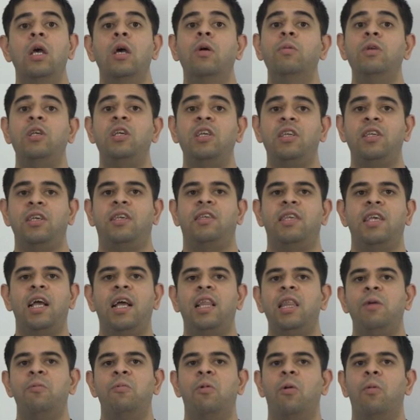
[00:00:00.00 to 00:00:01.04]
which is
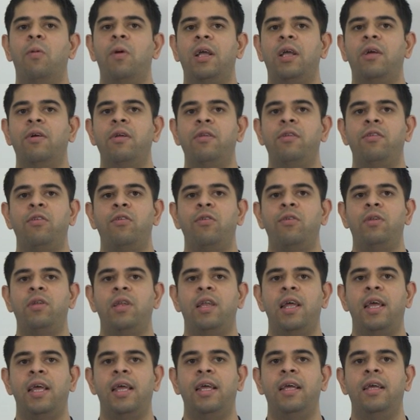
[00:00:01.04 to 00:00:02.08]
exactly what we're going to do
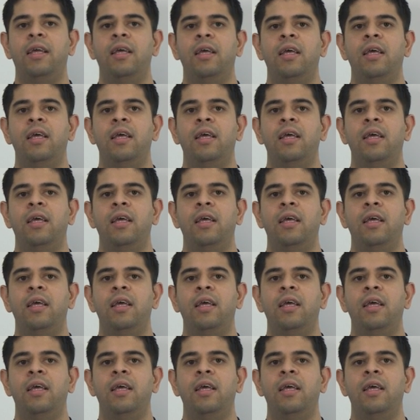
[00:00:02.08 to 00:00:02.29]
today.